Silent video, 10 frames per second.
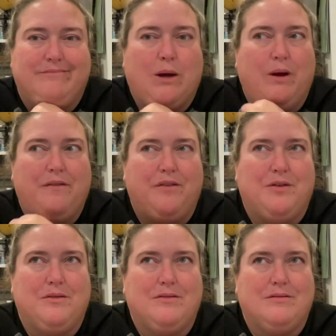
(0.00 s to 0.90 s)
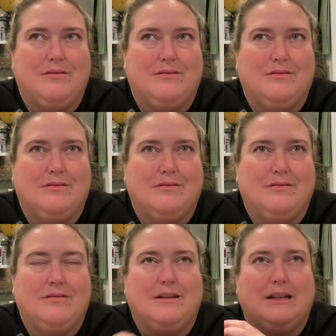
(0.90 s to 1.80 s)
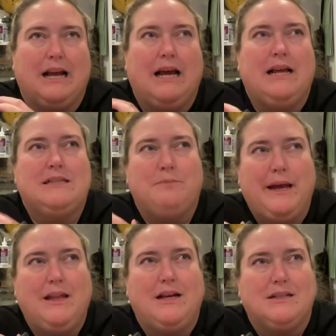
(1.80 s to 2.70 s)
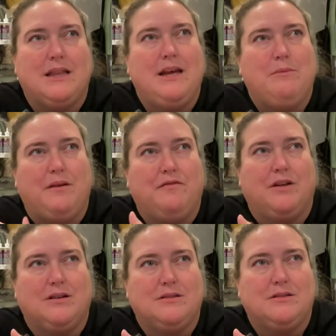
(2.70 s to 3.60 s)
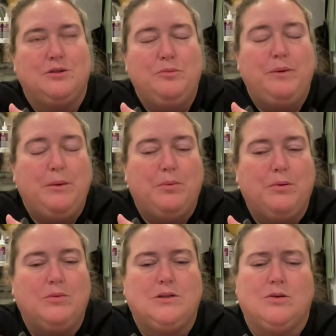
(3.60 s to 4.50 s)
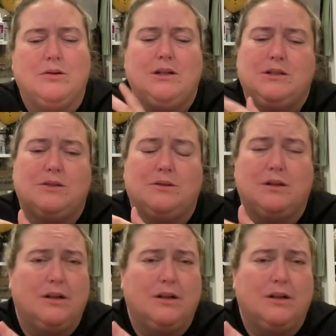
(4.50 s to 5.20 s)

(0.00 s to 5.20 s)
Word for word: way if you're, it's mainly because I think my Flosstube people would totally just